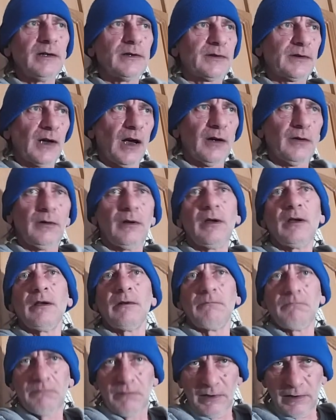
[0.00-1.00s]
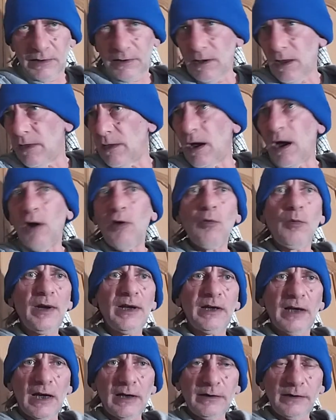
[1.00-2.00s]
So, whole
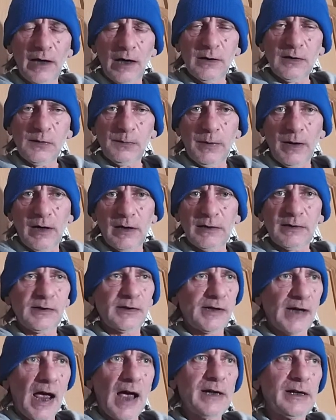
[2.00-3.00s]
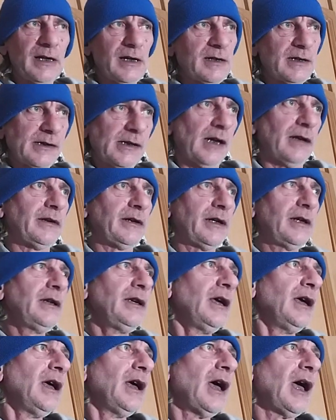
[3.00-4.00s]
weekend goes past, Saturday and
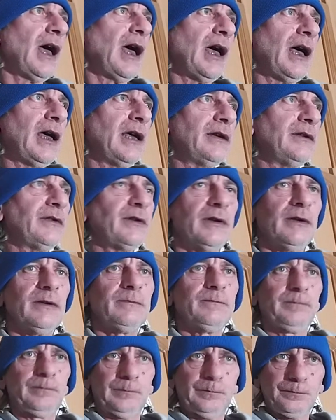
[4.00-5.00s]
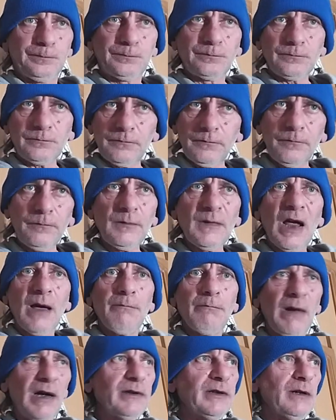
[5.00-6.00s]
Sunday, and
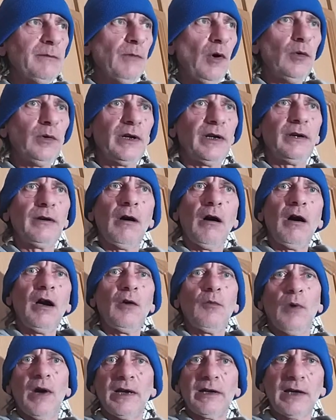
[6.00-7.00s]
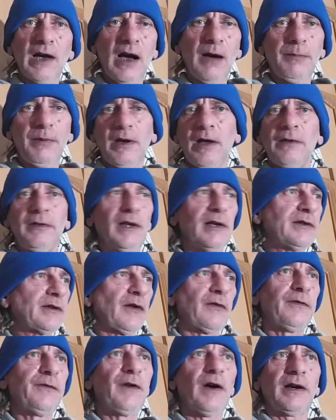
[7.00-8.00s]
Monday morning I wake up and there's
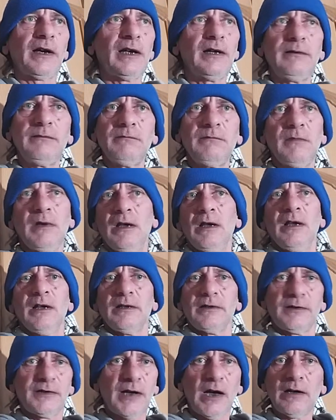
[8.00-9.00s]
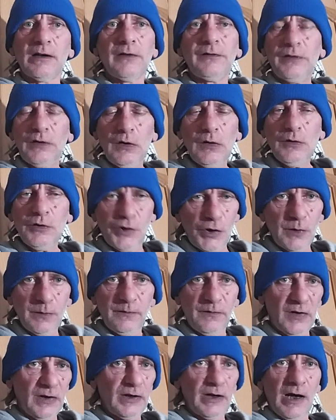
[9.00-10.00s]
a fucking ton of
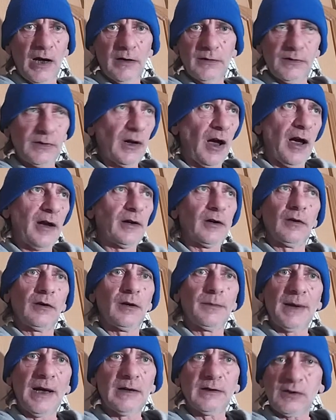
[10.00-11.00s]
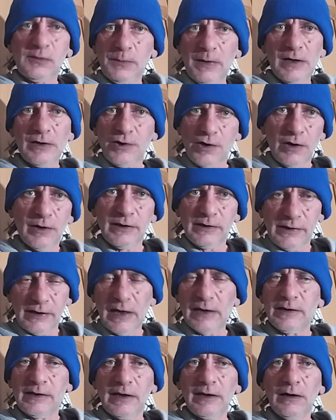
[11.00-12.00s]
YouTube videos going on about Spitshine
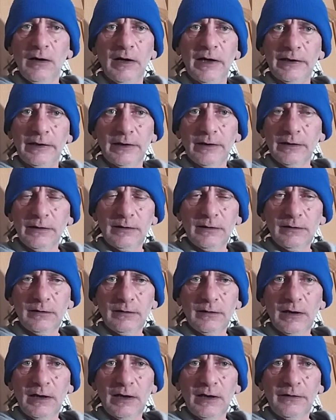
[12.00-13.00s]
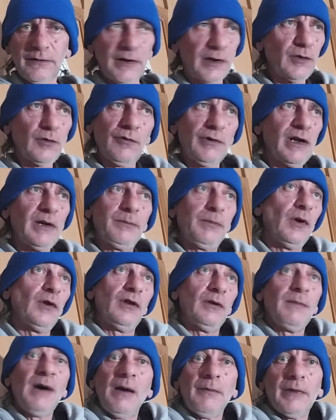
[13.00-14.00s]
69. Right? They'd already
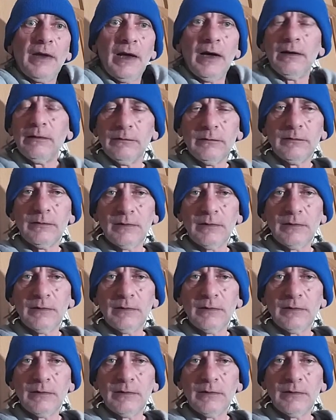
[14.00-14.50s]
put them up there.